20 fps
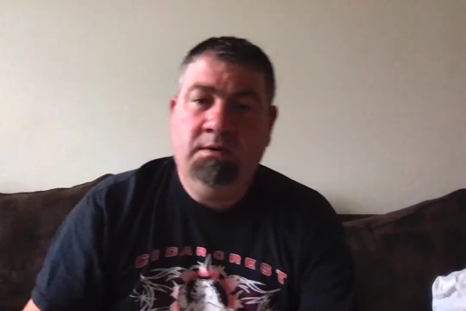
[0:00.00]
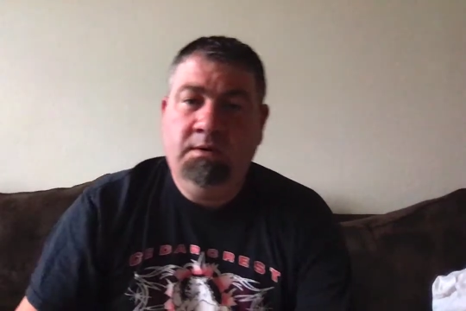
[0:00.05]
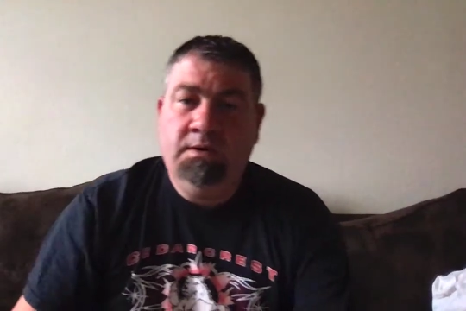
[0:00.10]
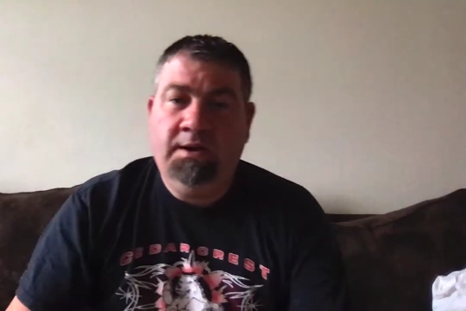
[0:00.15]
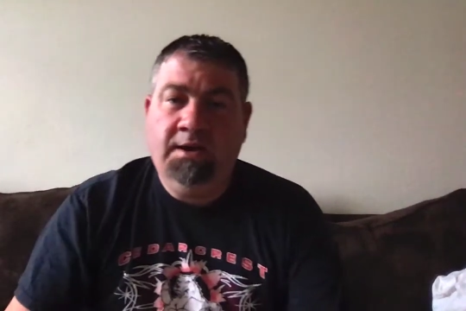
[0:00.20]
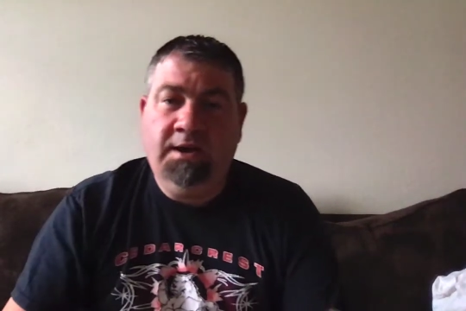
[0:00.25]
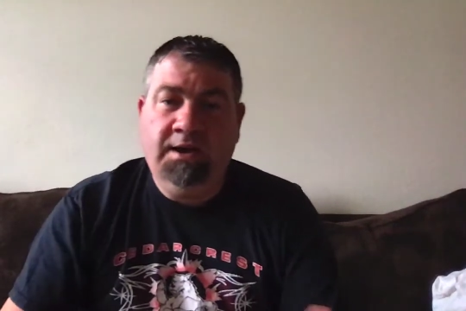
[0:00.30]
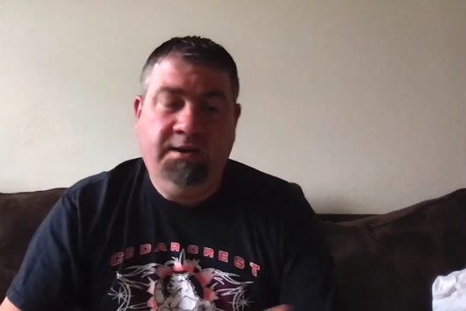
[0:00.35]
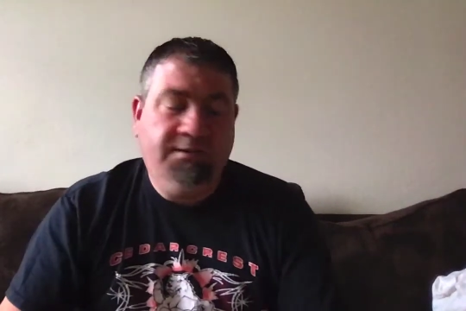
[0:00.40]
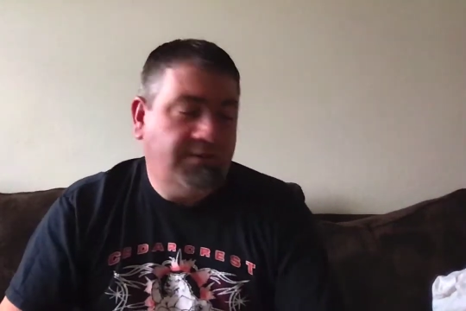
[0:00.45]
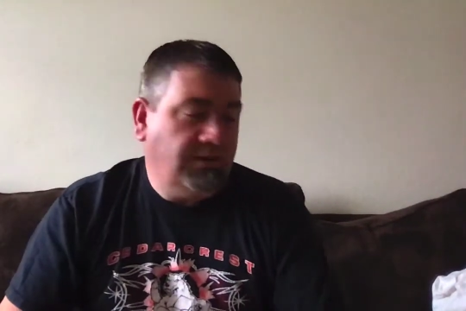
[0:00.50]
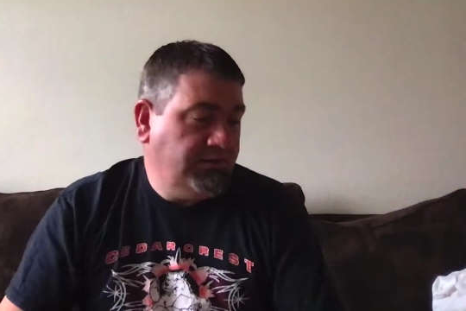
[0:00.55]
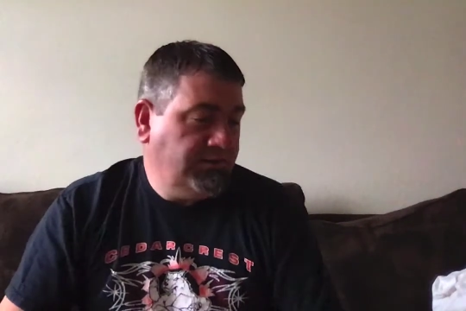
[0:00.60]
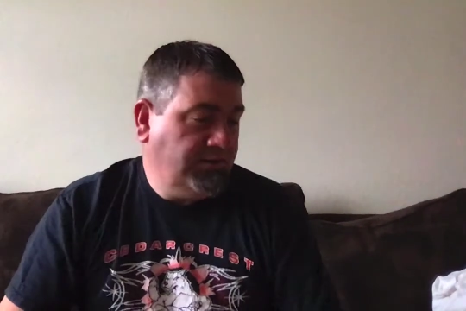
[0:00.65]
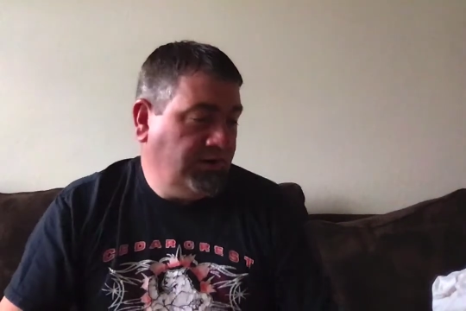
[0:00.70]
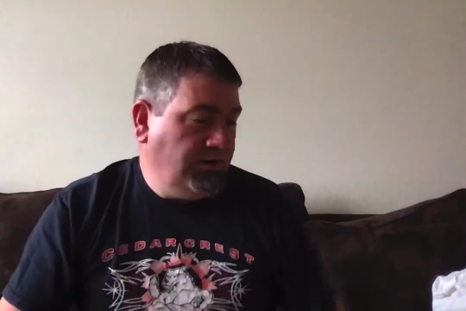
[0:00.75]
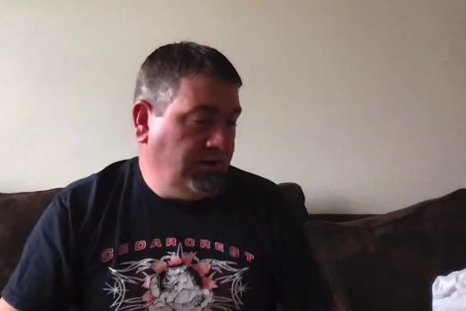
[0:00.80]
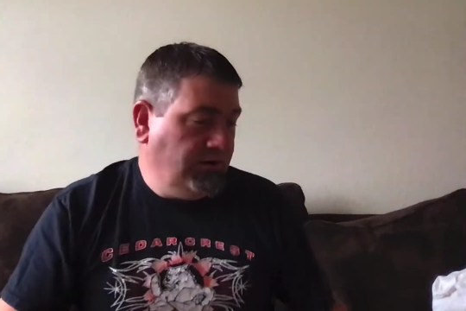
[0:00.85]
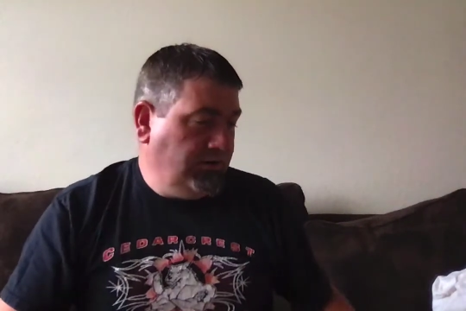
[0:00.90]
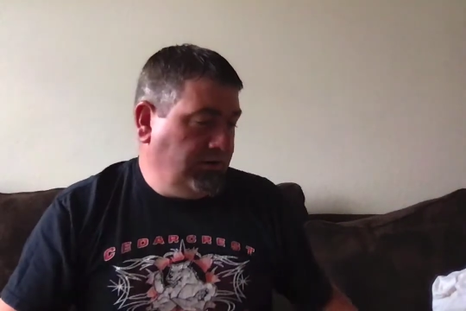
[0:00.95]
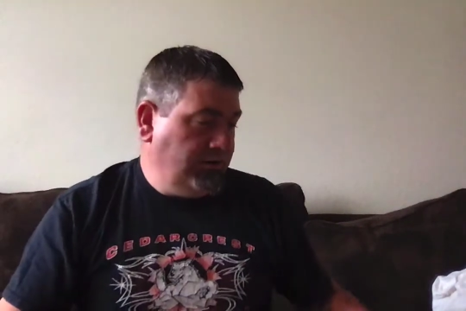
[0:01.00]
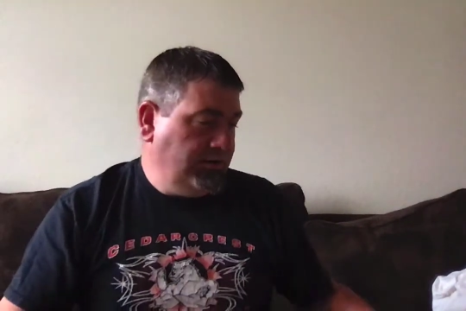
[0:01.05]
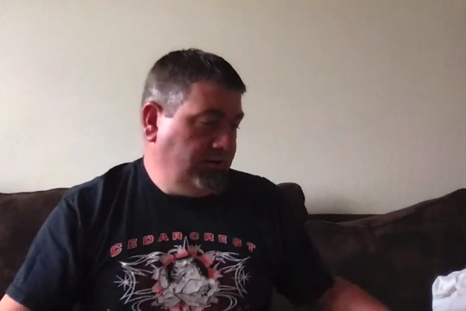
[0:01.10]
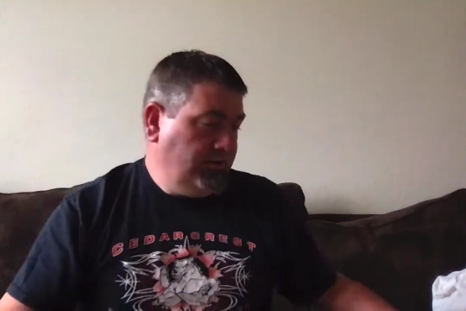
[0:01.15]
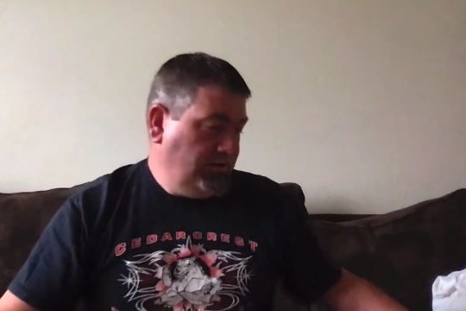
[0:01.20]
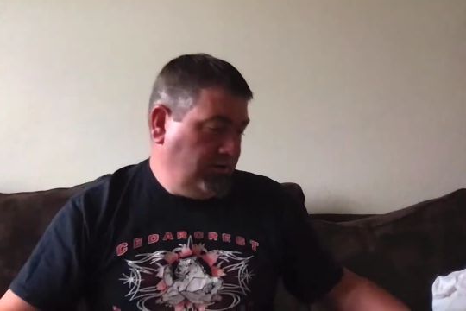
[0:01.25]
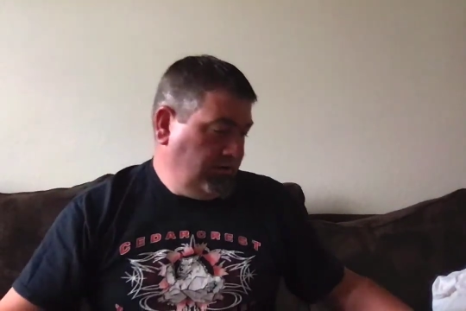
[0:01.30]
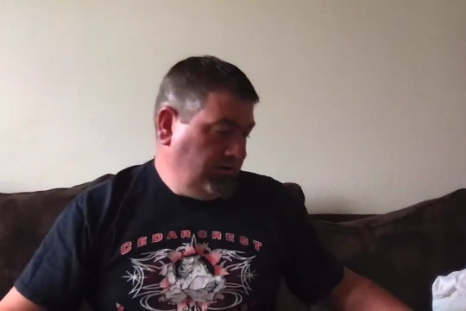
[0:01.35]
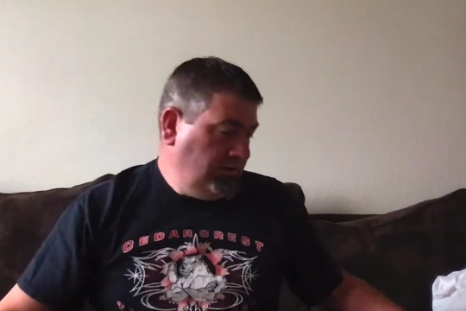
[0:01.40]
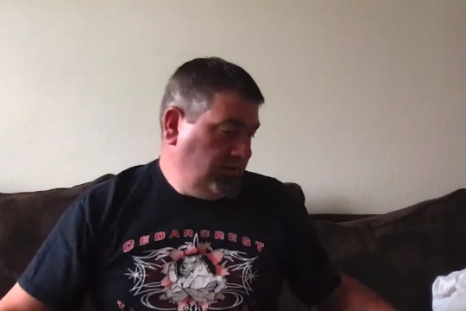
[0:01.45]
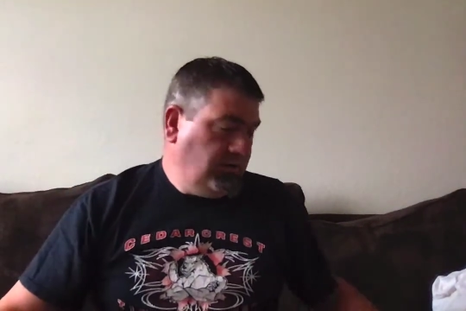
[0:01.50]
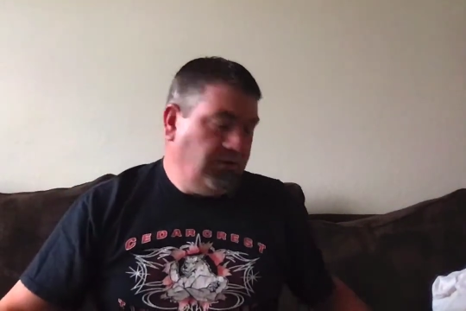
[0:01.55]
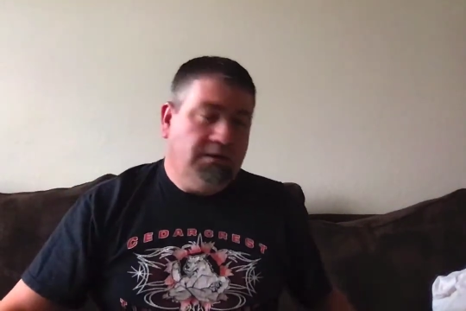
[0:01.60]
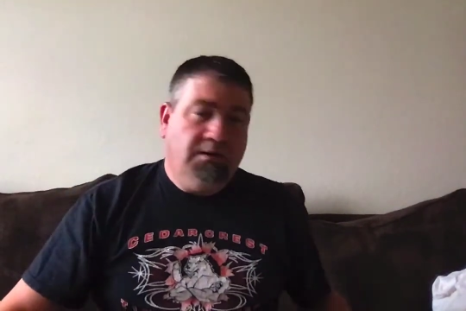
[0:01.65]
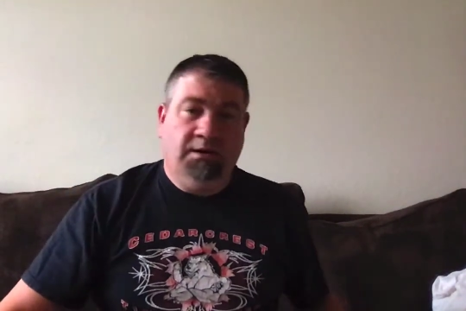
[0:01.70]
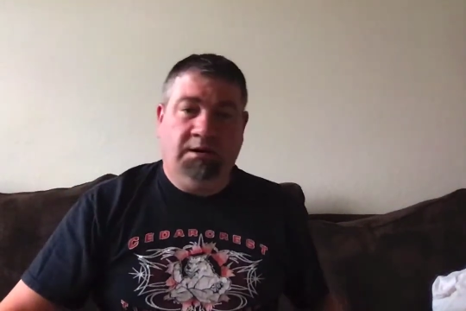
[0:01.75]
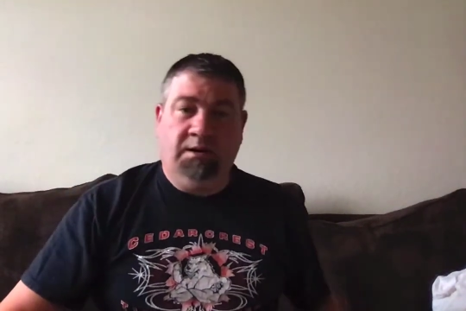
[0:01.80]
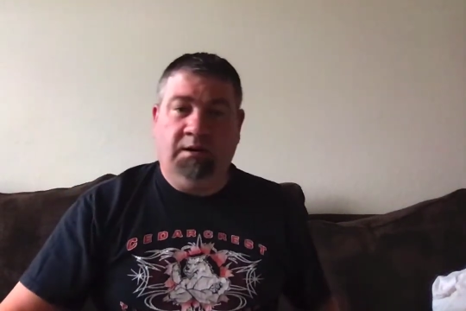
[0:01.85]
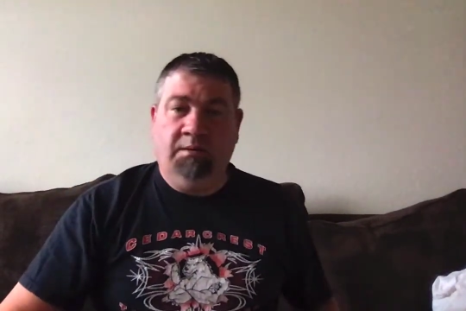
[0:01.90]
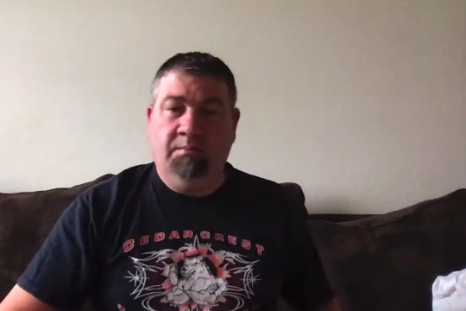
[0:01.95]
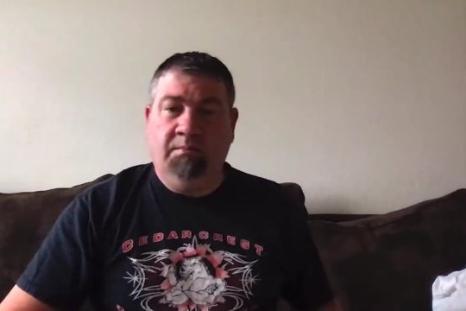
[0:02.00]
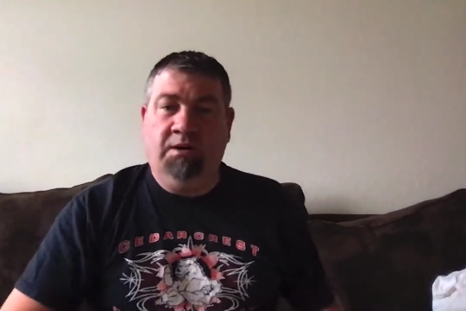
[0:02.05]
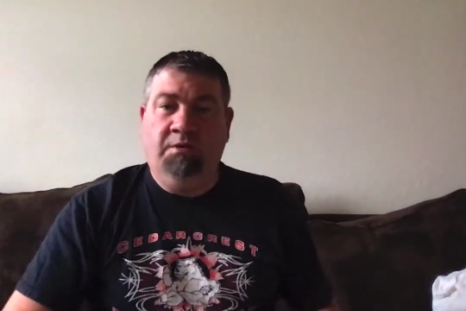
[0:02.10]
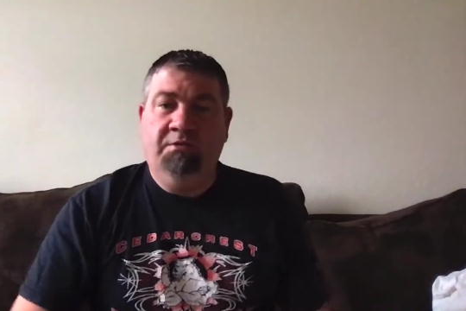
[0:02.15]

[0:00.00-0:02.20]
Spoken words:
Hey guys, how's it going? I